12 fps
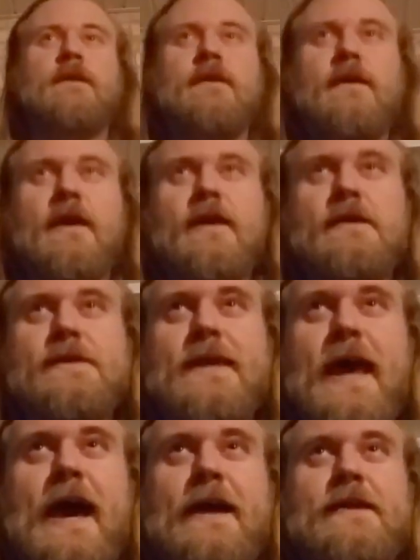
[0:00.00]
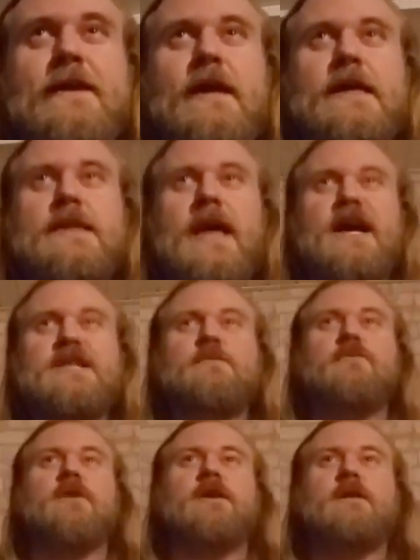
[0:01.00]
is acting
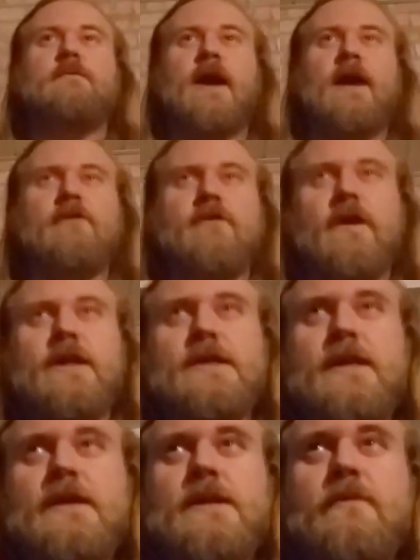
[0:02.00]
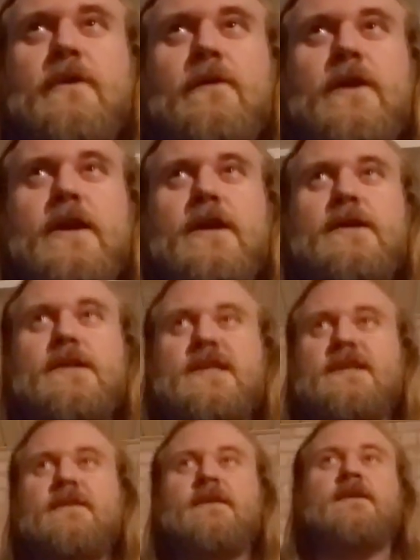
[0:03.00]
exasperated by how crazy his opponent is,